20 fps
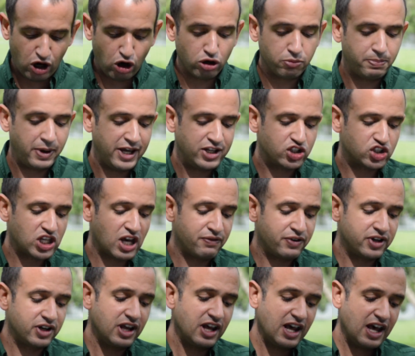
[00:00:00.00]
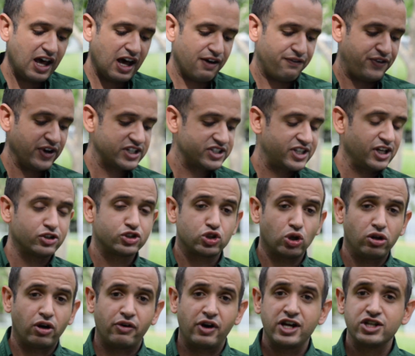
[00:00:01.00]
on page 7, a fixed tilt
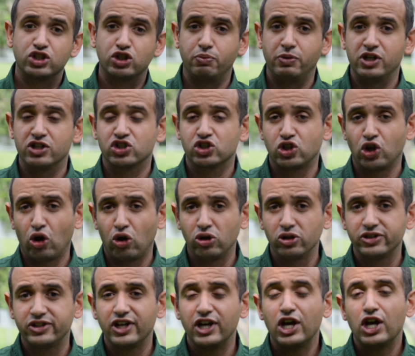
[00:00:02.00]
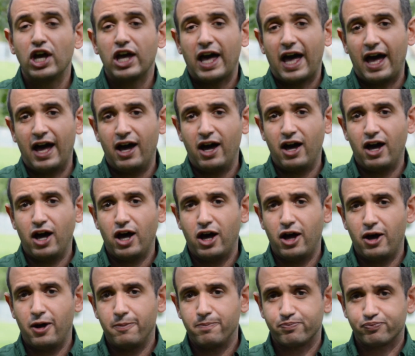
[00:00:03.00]
solar array is to be installed
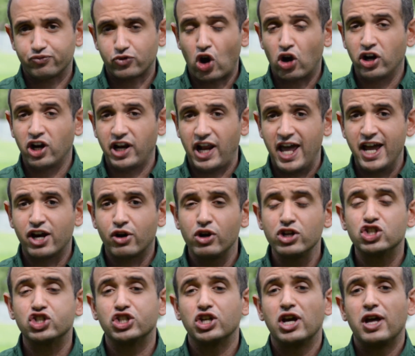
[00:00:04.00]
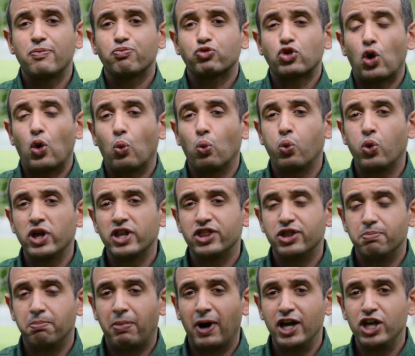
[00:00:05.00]
on an acreage
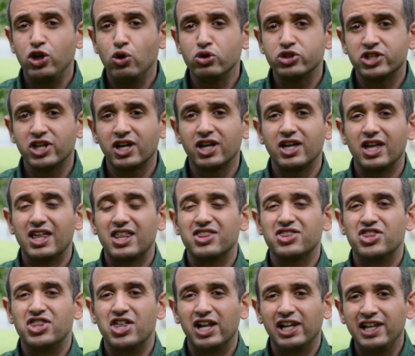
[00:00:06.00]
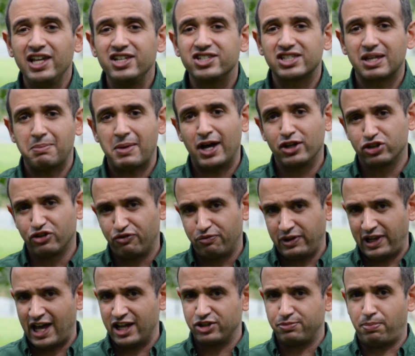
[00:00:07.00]
by using the least amount of
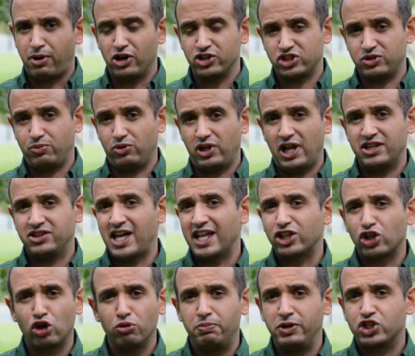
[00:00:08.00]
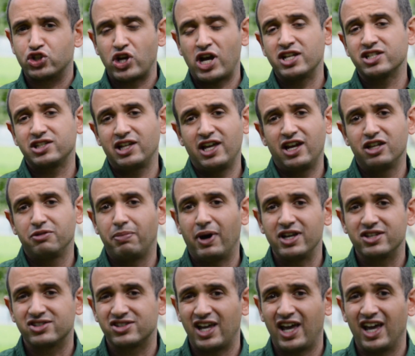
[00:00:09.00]
land possible. And that could be translated by
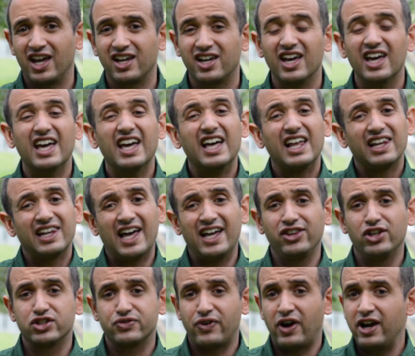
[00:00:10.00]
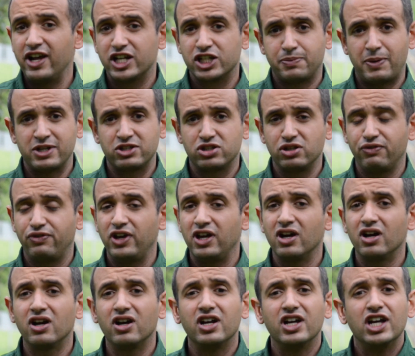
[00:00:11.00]
saying land is very expensive
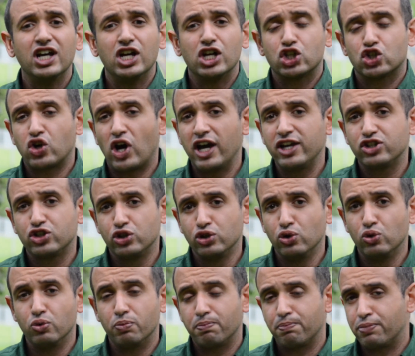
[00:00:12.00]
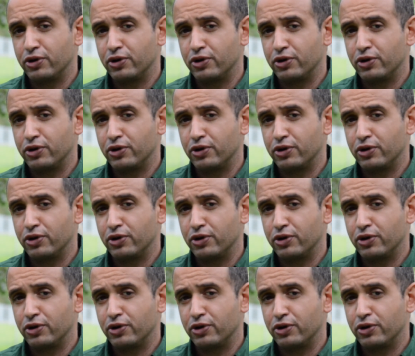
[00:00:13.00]
here. Try to